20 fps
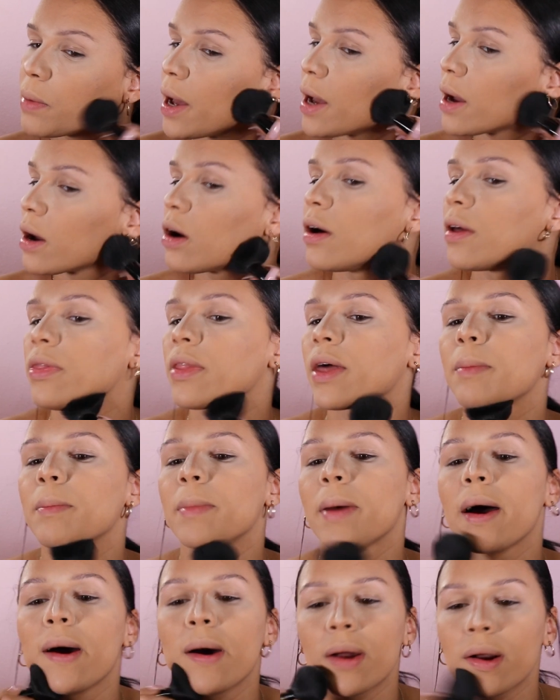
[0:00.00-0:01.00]
pack on that
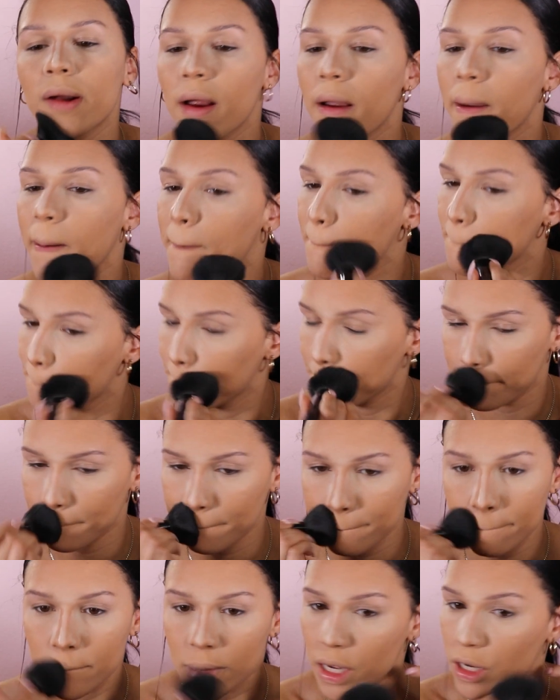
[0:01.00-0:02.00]
powder.
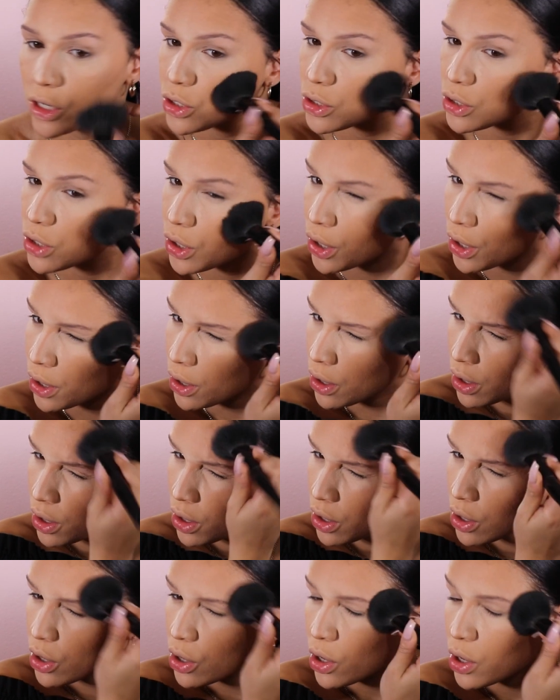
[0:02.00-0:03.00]
Make sure
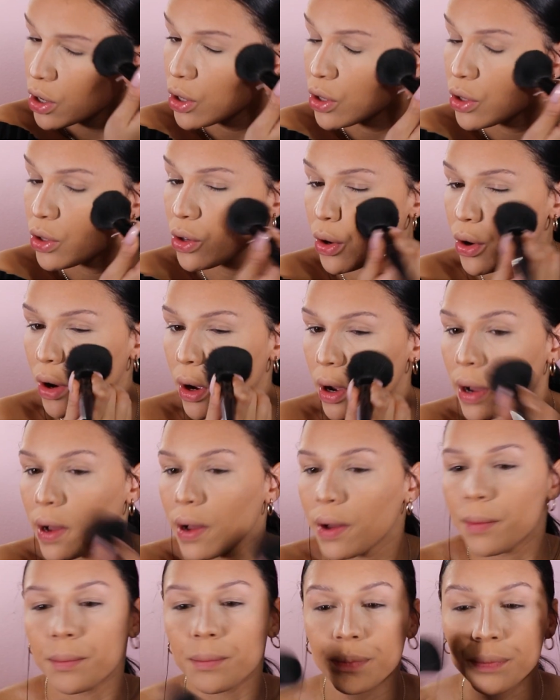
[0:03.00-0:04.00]
your
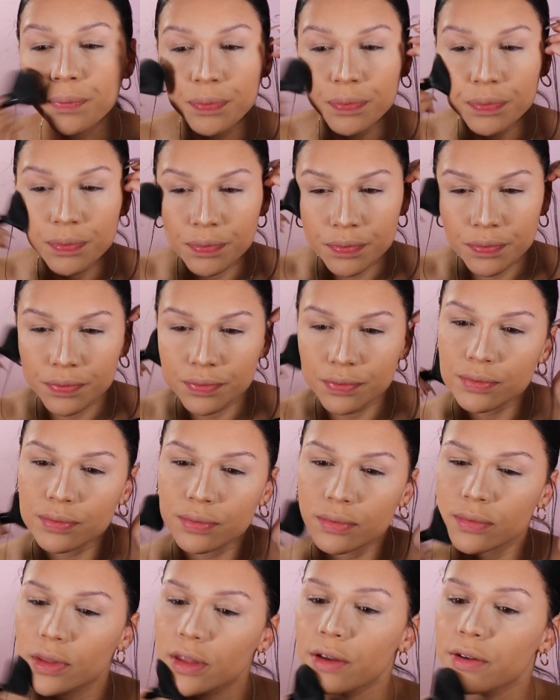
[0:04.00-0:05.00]

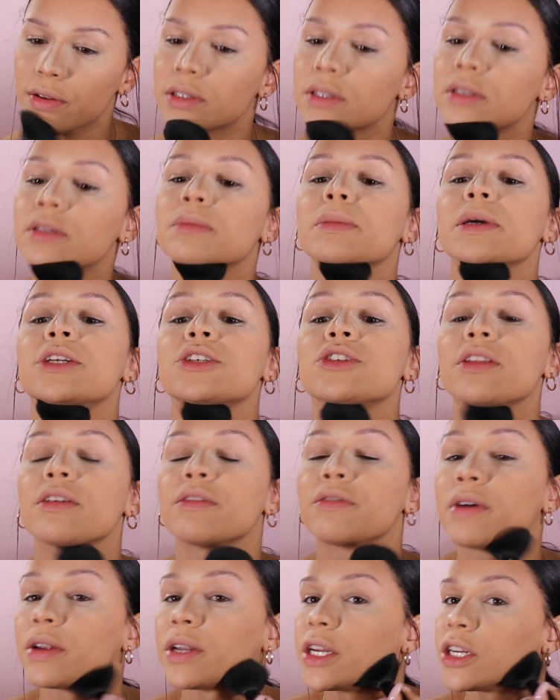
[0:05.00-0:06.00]
so make sure
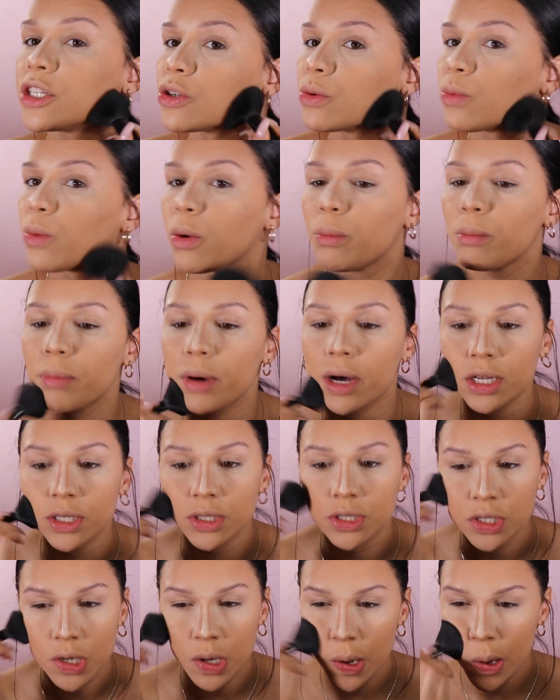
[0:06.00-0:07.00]
the foundation won't
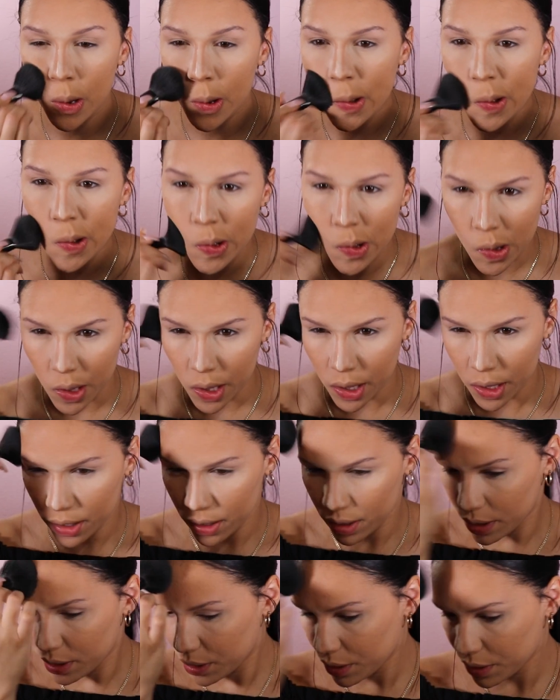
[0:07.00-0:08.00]
budge.
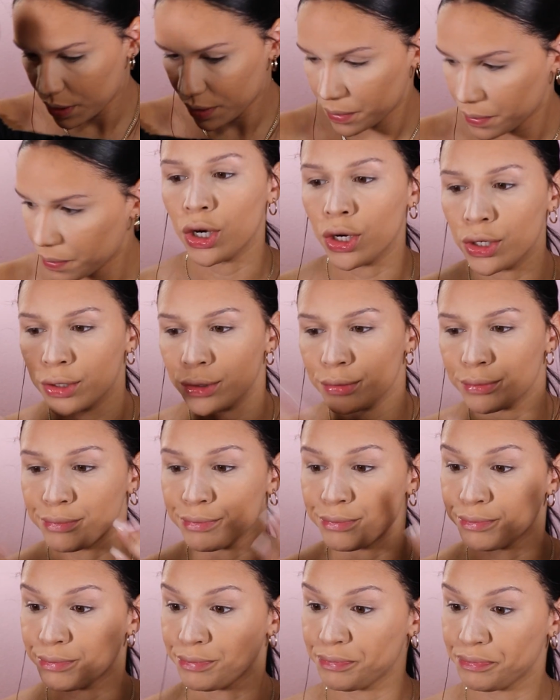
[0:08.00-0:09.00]
So
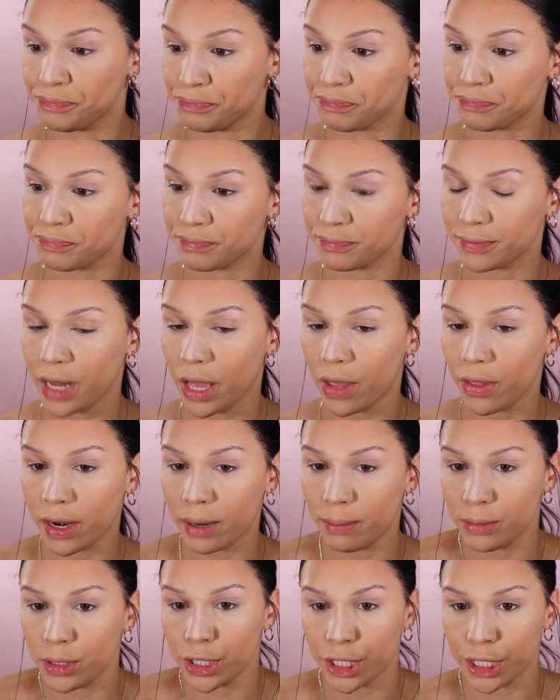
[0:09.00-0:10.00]
now that
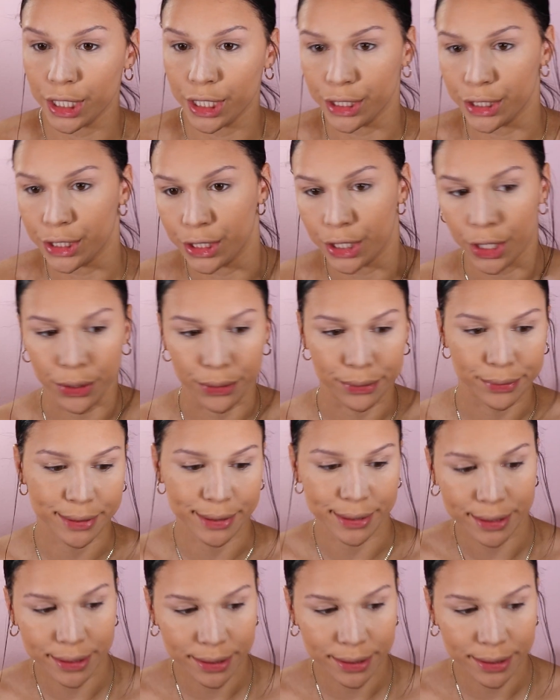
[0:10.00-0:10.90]
I'm looking, you know,